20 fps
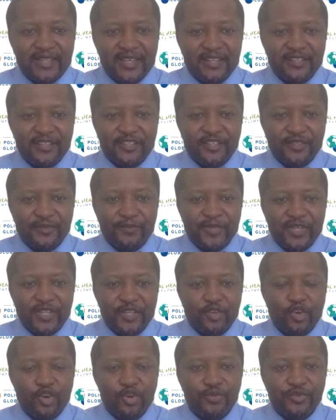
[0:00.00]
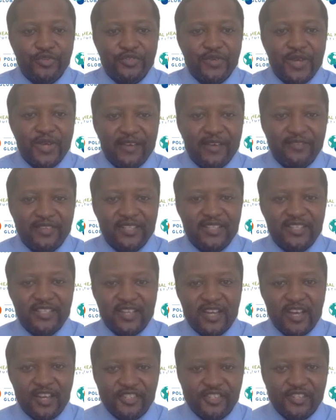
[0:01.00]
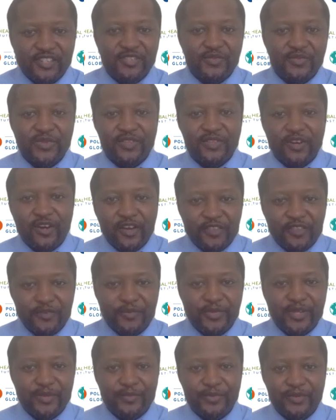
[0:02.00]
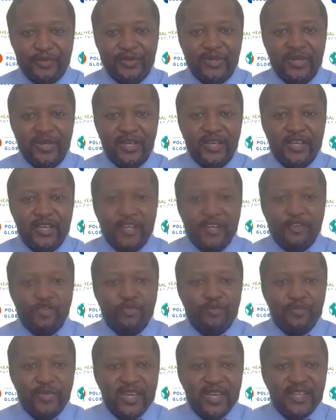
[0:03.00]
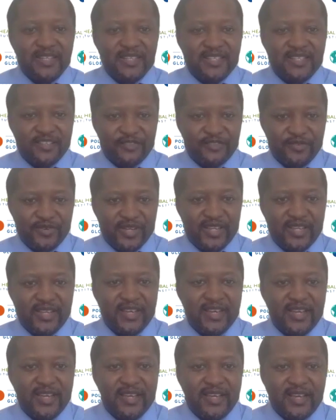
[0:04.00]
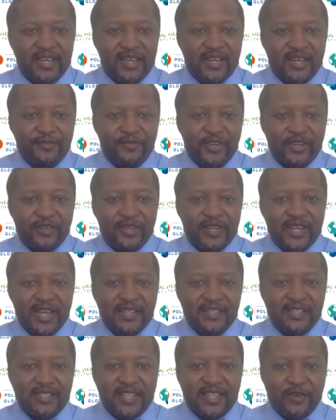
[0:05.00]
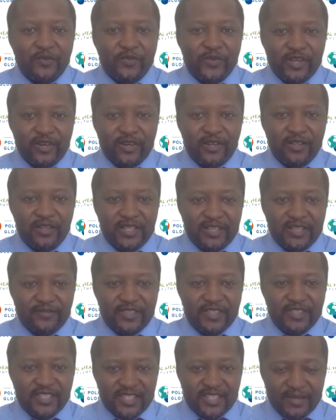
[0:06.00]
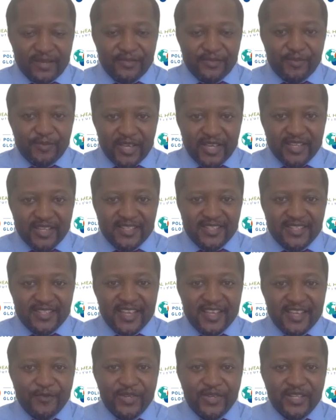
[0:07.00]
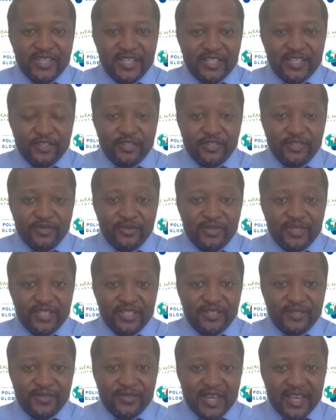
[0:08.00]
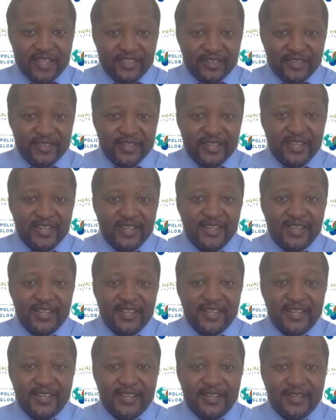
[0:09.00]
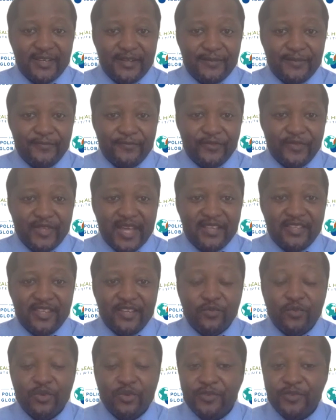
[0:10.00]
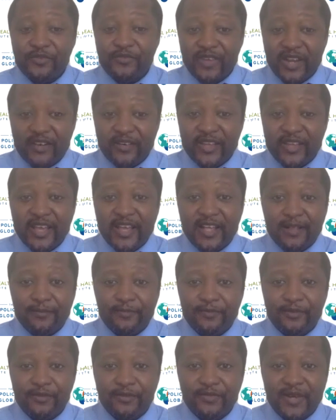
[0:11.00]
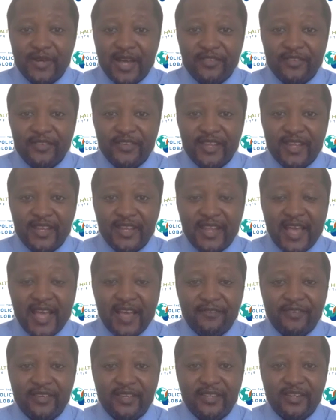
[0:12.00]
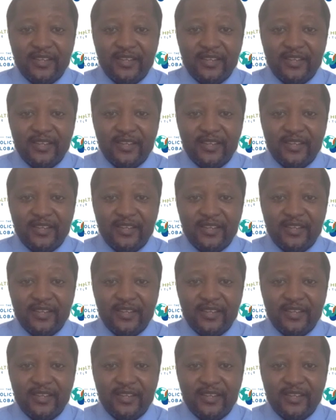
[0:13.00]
And so being open to having discussions with other people who may disagree, recognizing that we all live in the same space and we need to do this together, I think will be very helpful, rather than having